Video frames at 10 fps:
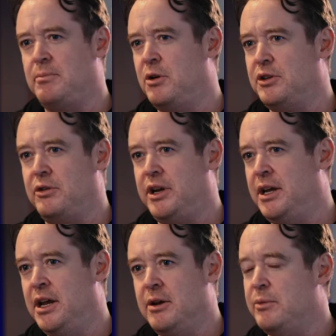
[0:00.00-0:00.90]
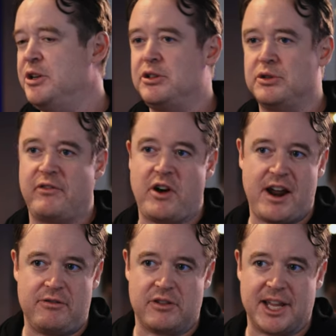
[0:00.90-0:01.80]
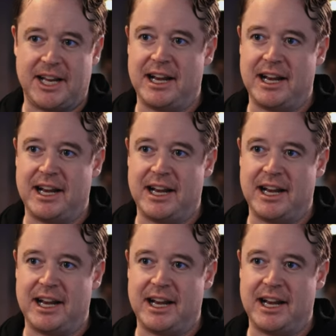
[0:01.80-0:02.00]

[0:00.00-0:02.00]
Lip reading: monitoring, we used it for everything.